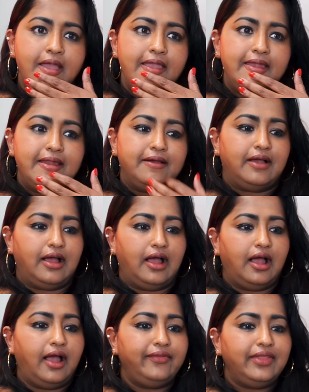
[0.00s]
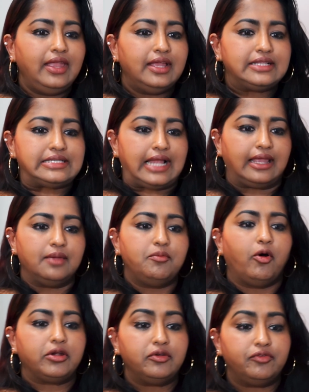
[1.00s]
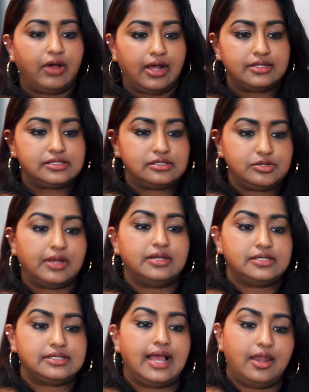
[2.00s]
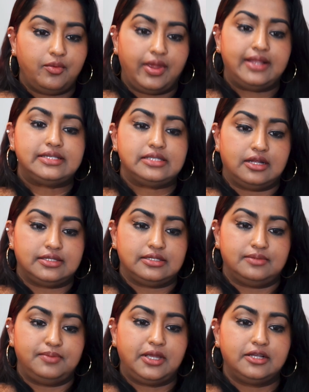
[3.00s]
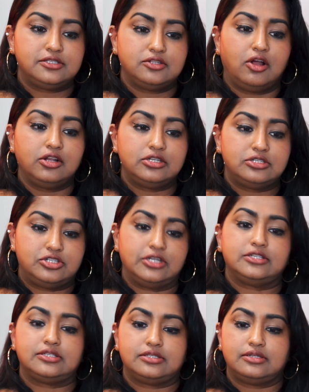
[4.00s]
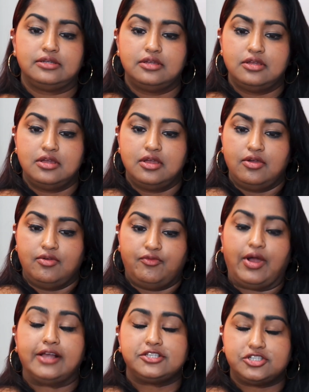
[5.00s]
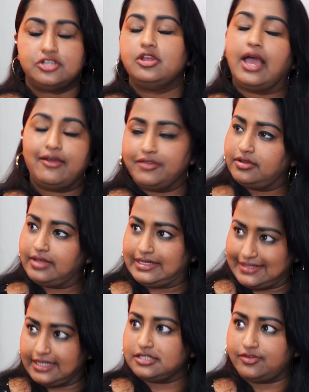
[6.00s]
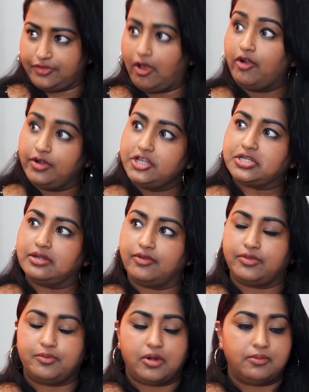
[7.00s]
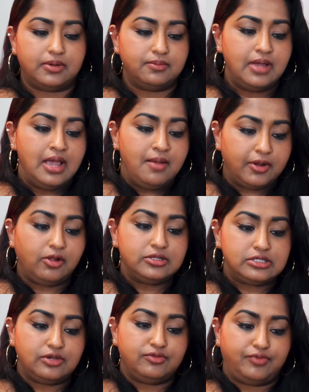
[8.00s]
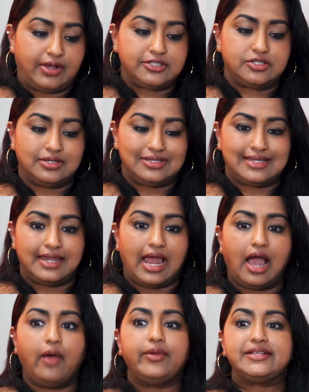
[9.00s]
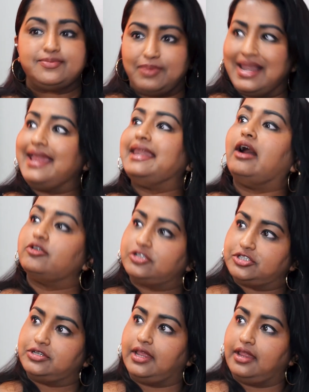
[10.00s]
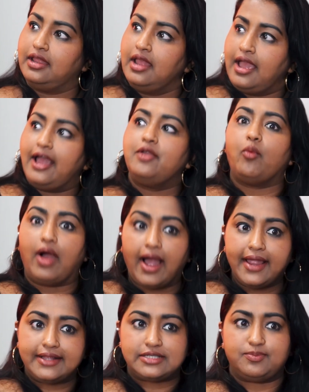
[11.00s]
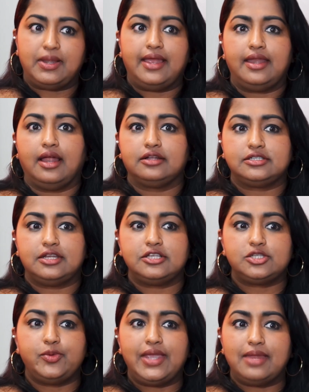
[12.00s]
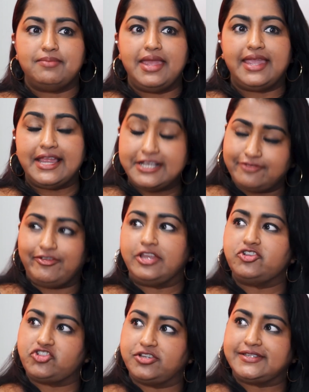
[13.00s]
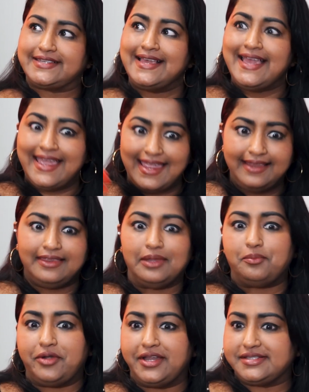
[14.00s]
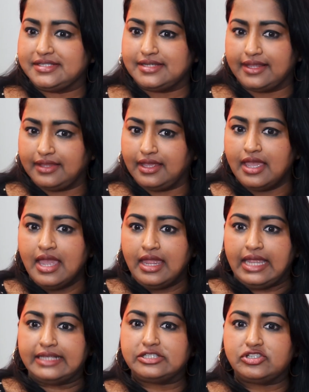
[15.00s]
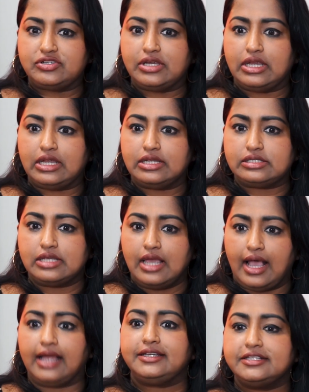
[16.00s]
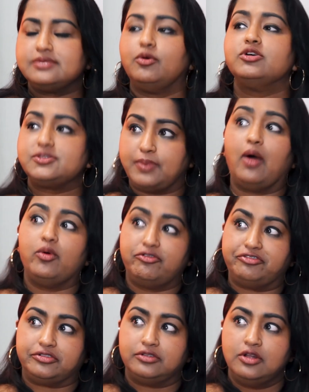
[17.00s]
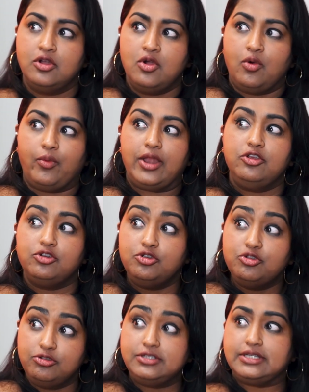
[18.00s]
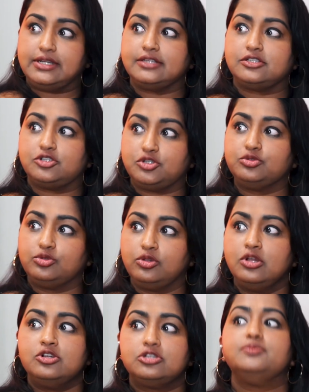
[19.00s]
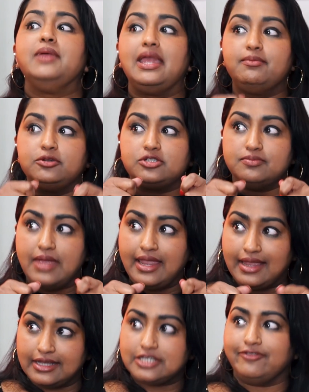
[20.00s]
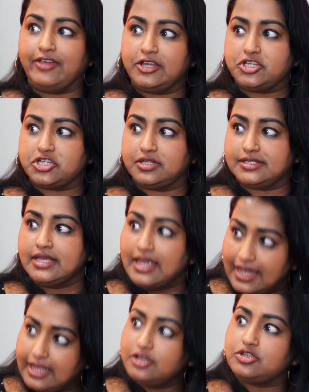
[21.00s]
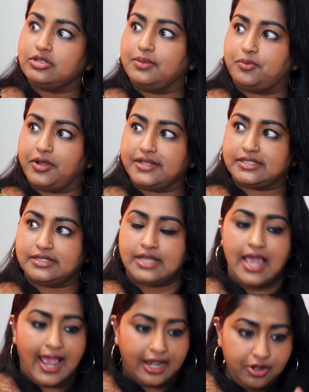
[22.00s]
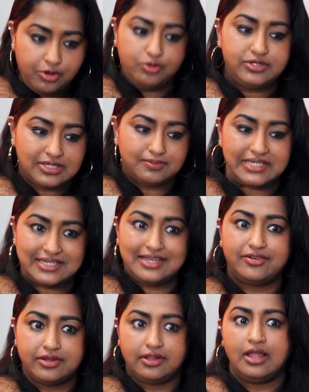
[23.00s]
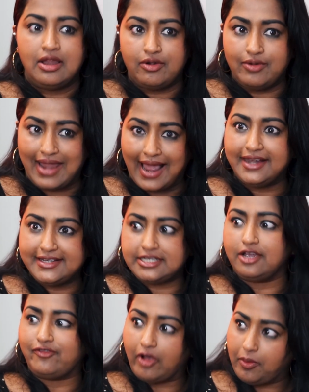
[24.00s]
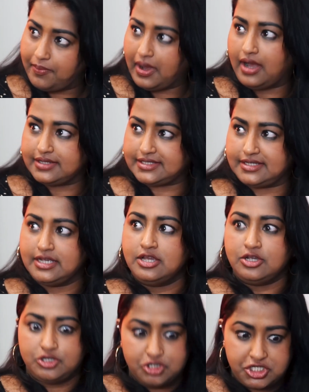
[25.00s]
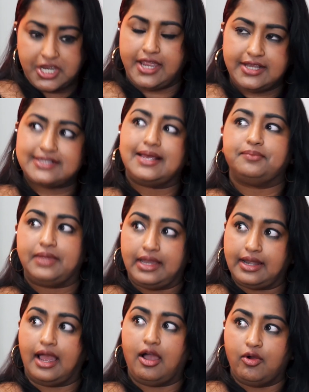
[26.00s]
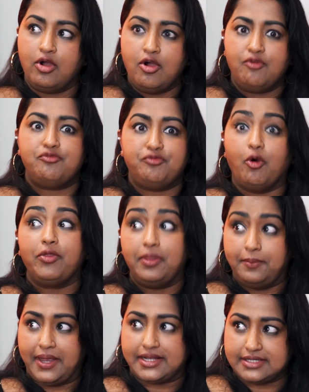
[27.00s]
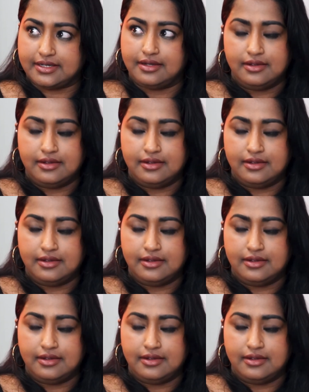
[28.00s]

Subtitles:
I think it's important for us to understand where it started, because not just for us to have a sense of the origin of the problem, but also for us to understand how it's playing out today and why it's playing out today, so we can make interventions in the present. I think history is at its most powerful when you use it as a tool to be able to make interventions into the present and use the material reality of our past to change something now for the better.